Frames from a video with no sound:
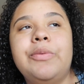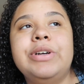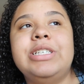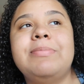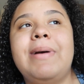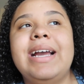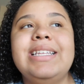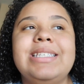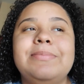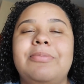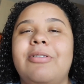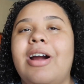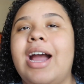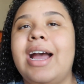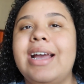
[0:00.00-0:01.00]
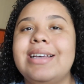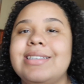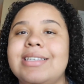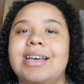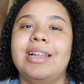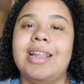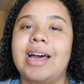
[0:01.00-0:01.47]
which might
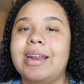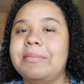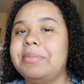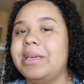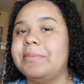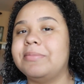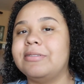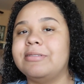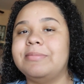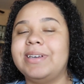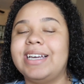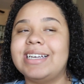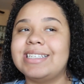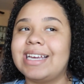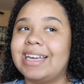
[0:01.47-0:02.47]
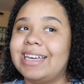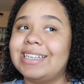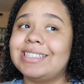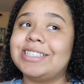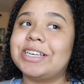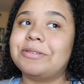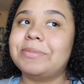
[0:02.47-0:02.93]
surprise a lot of people because I
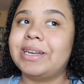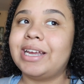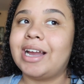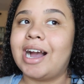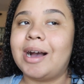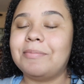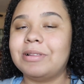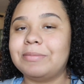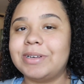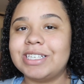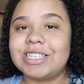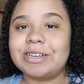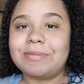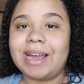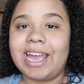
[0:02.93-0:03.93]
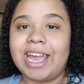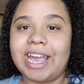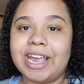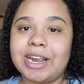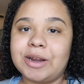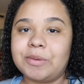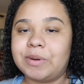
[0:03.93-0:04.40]
get so many compliments on my
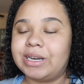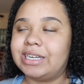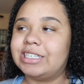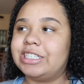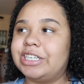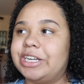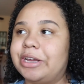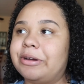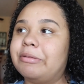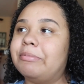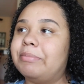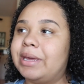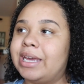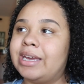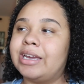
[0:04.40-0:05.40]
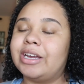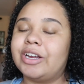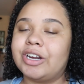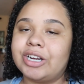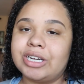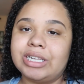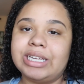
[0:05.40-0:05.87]
hair when it's, you know, big and
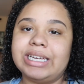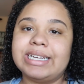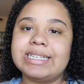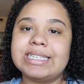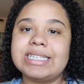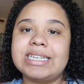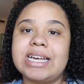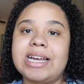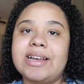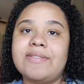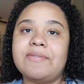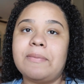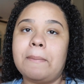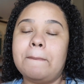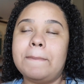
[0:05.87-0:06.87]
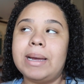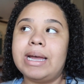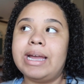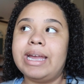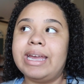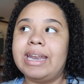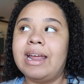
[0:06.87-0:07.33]
curly and stuff,
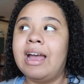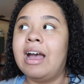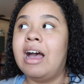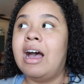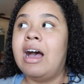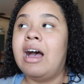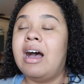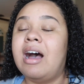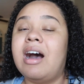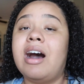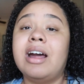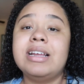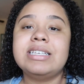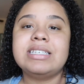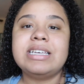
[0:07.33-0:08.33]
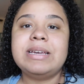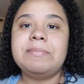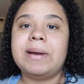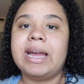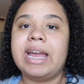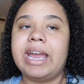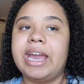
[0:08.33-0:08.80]
but honestly,
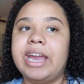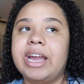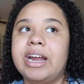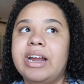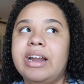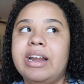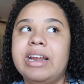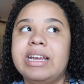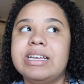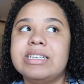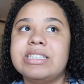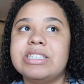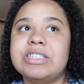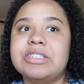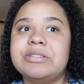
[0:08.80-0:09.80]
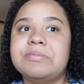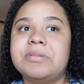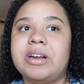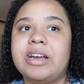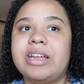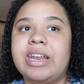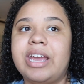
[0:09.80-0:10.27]
my hair is
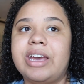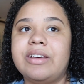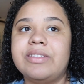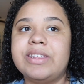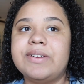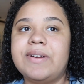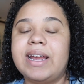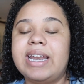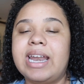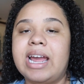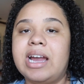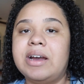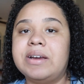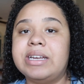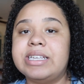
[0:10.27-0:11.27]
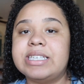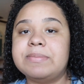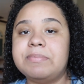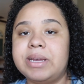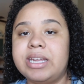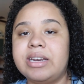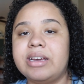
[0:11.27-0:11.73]
super unhealthy right now, and it's
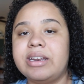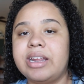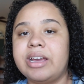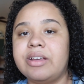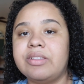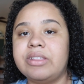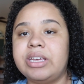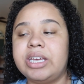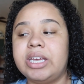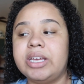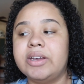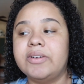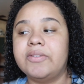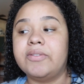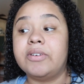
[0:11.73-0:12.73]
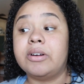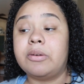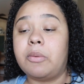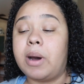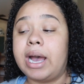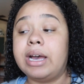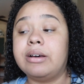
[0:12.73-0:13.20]
been unhealthy for
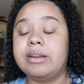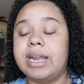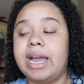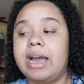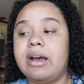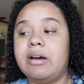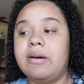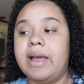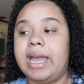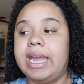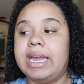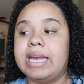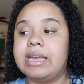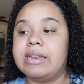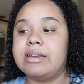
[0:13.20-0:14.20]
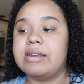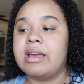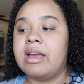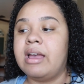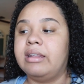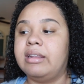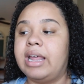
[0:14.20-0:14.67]
a while now, and
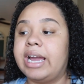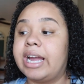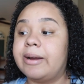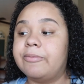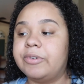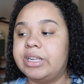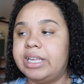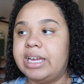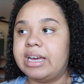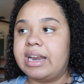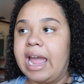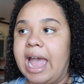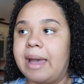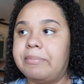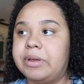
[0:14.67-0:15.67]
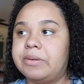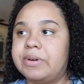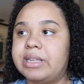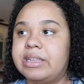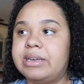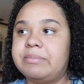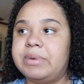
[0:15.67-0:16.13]
like I'm really unhappy
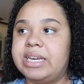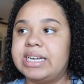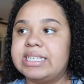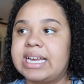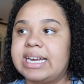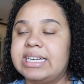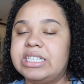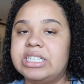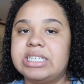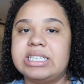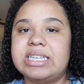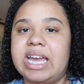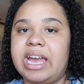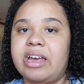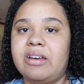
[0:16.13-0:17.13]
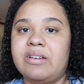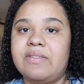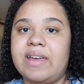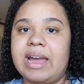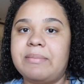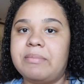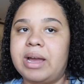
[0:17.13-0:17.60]
with it because I can just tell
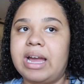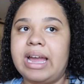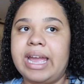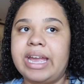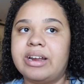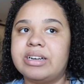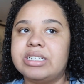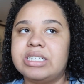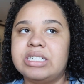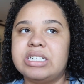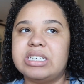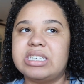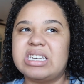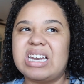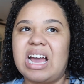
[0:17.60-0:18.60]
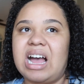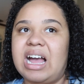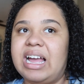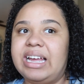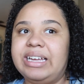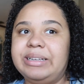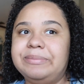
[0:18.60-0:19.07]
that my hair is just
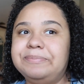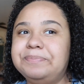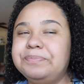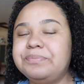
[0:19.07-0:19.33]
not